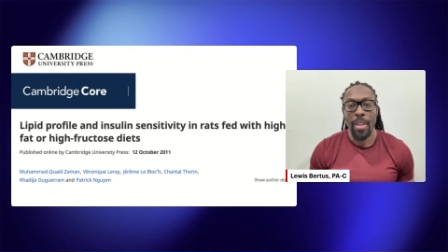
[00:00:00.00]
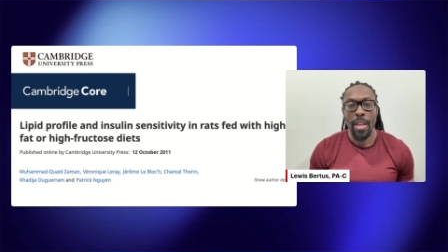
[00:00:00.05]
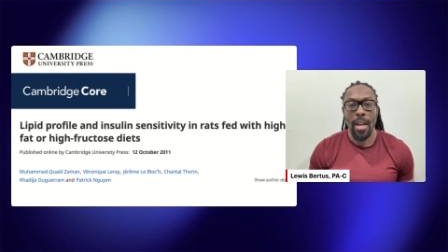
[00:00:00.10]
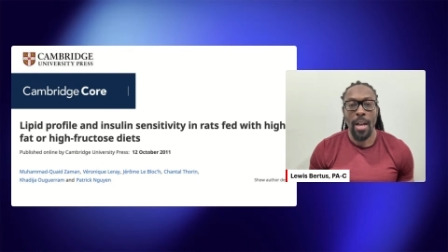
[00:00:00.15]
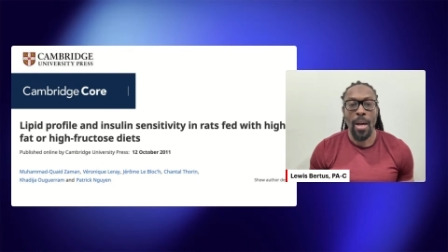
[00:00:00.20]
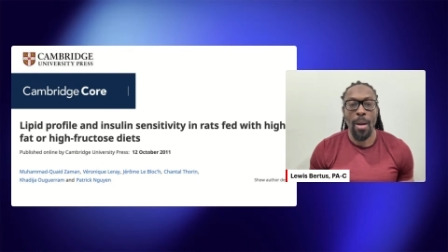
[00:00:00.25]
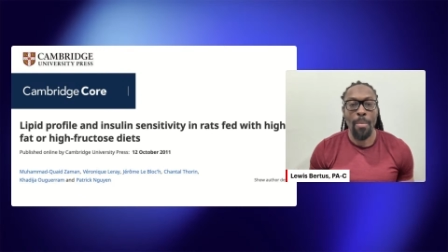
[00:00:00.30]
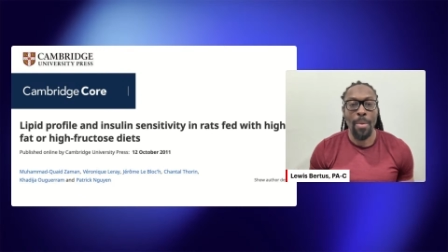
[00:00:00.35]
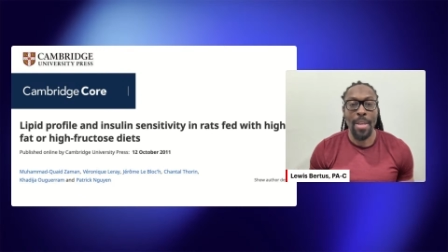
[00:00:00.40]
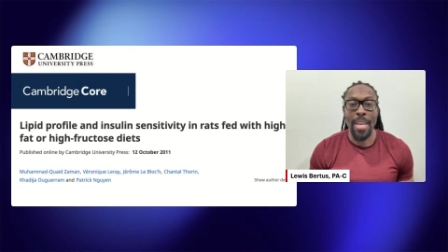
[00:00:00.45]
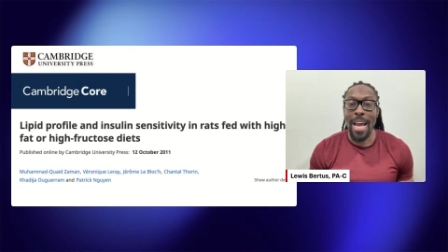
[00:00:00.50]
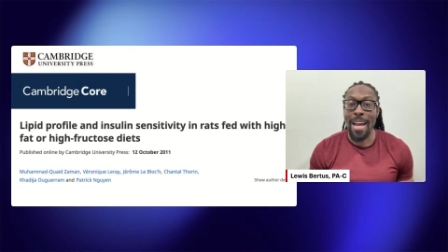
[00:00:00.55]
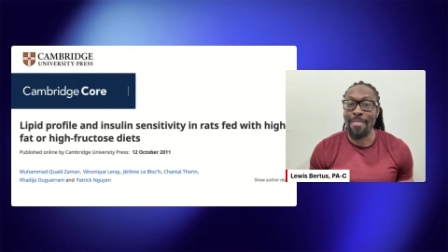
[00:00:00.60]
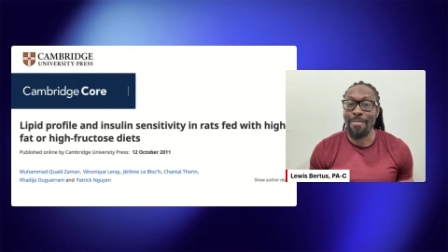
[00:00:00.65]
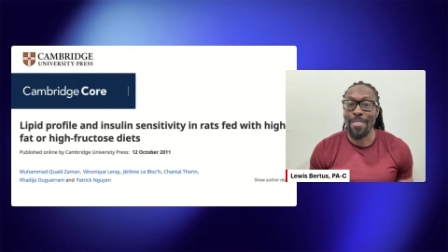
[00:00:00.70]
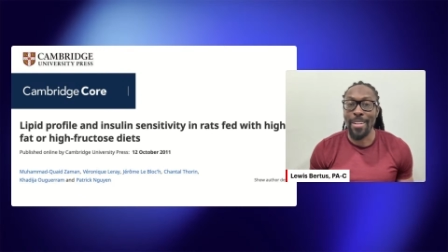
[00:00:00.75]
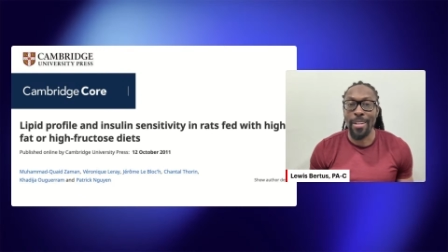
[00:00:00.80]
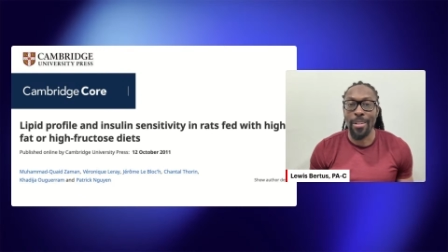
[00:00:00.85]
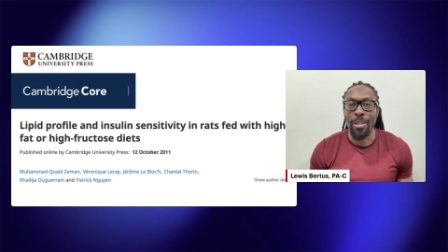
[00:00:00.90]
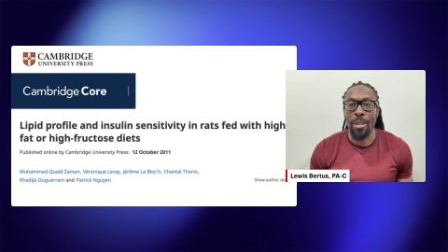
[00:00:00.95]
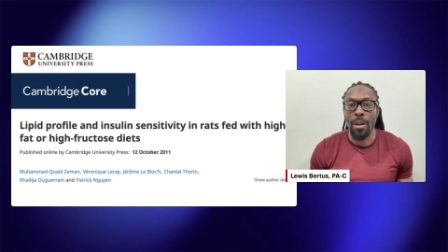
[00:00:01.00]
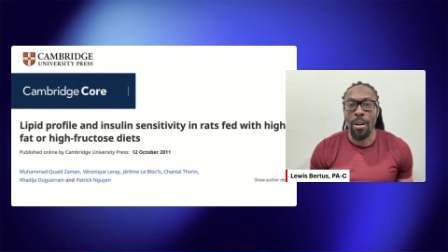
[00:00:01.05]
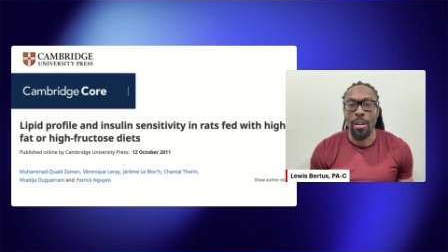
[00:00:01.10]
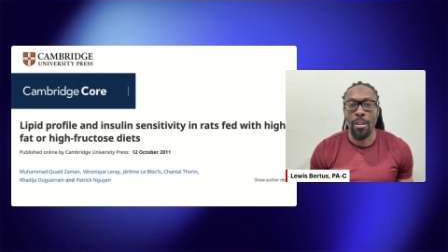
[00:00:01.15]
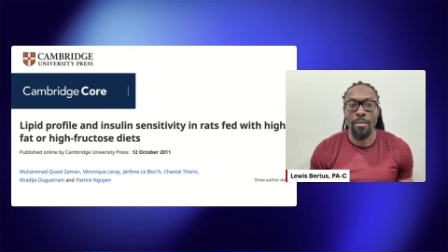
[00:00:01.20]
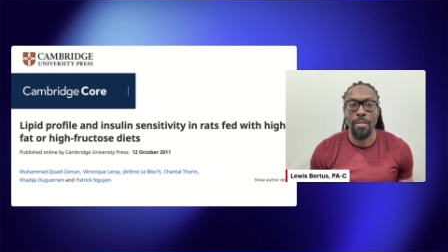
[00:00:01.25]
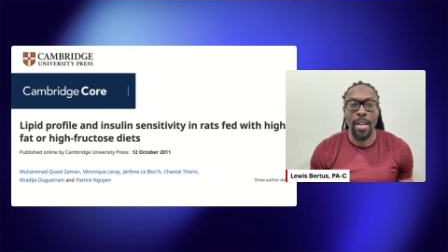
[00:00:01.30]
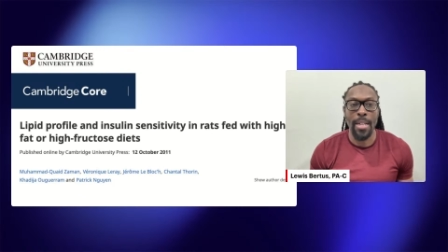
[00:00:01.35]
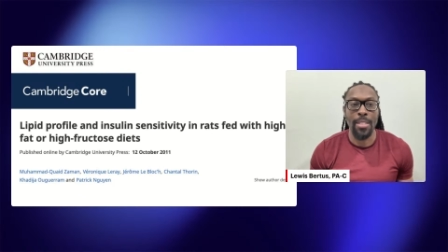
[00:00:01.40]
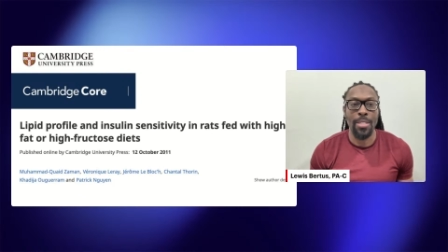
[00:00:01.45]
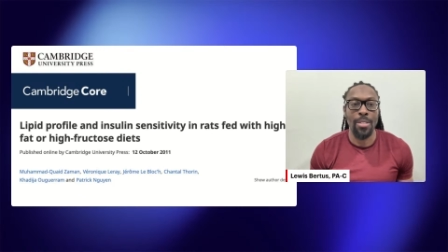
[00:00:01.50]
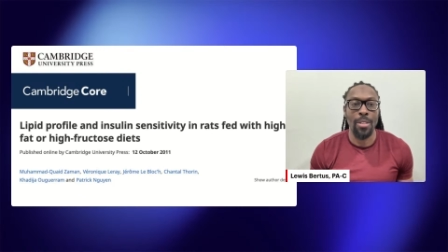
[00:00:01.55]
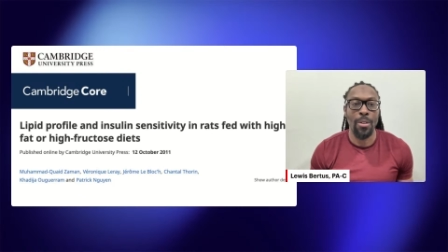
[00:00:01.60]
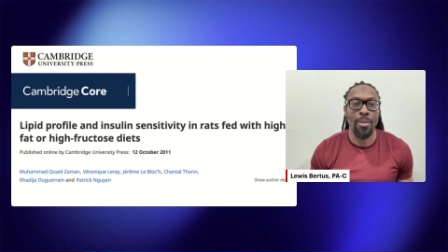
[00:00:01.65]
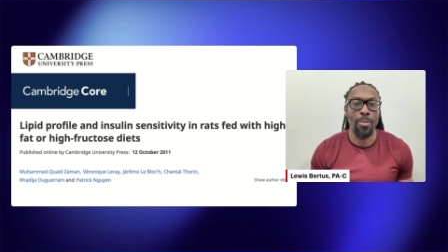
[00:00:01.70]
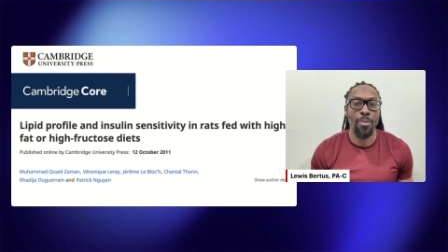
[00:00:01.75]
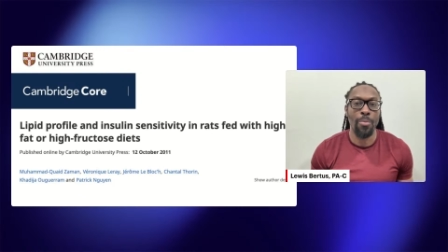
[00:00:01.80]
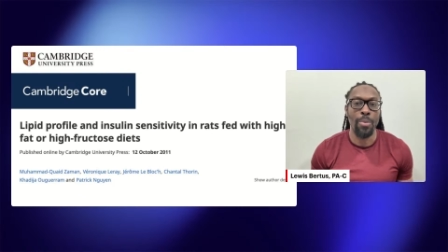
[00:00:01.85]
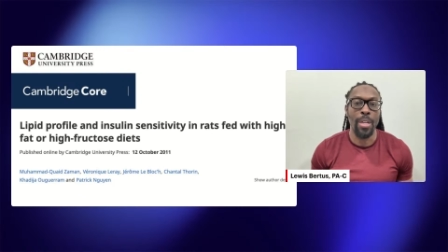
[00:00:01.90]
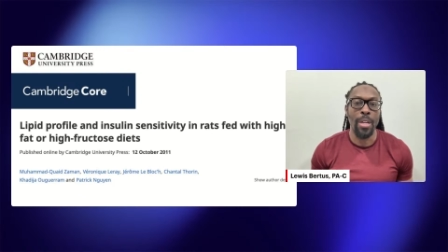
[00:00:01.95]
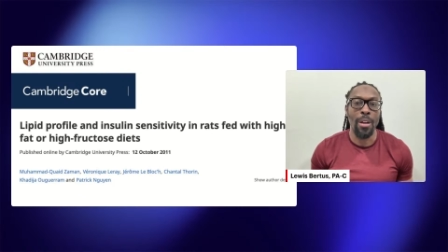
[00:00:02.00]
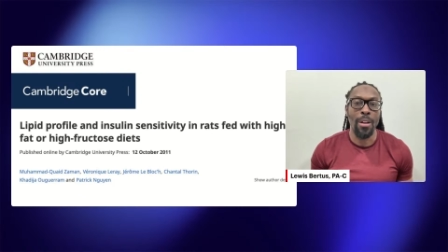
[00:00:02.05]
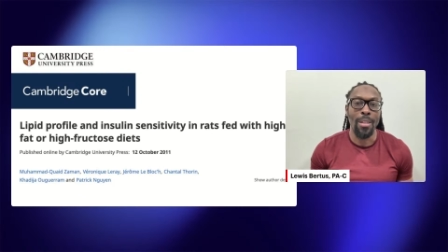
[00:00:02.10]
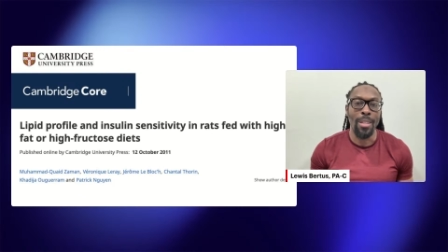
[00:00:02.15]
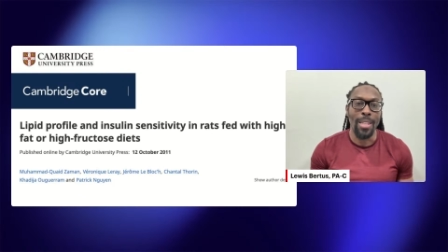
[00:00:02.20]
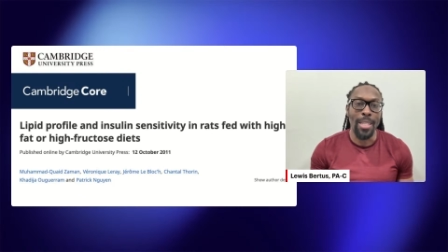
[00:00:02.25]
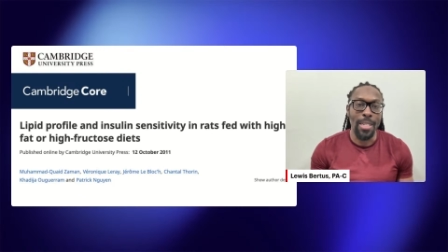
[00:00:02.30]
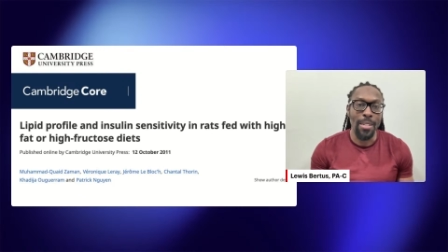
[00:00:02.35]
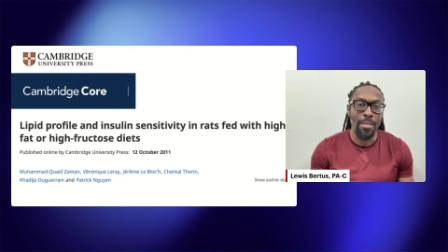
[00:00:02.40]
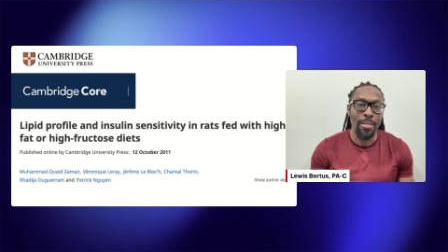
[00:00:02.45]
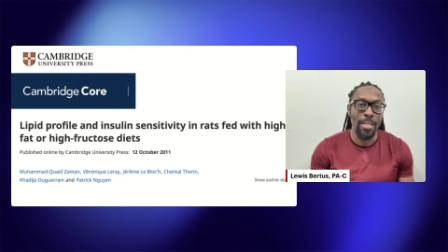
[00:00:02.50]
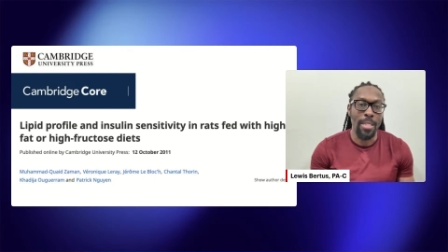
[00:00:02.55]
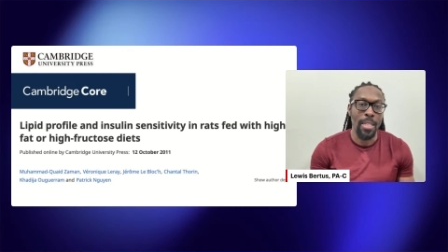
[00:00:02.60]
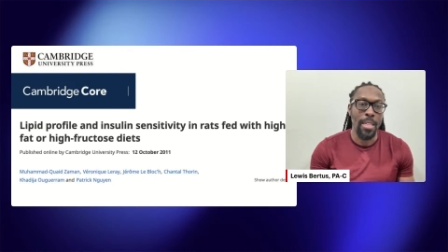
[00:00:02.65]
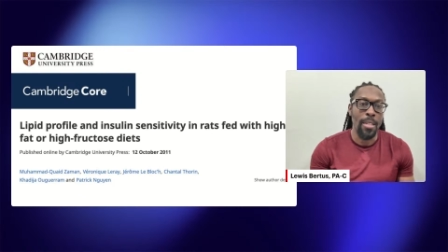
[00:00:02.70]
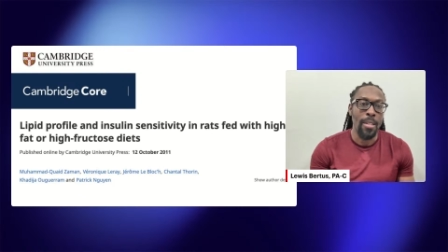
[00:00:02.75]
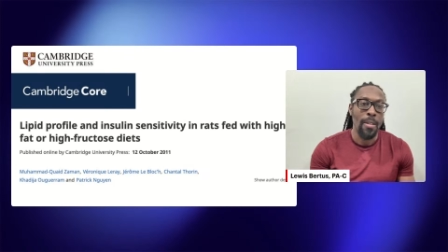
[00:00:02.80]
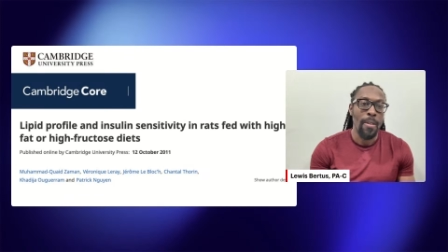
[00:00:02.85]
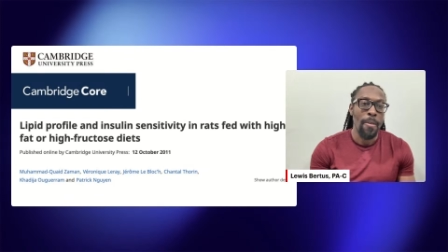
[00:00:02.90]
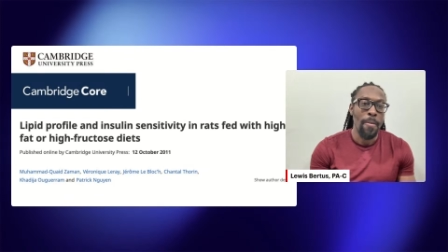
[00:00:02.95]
and not very long, right? So we are literally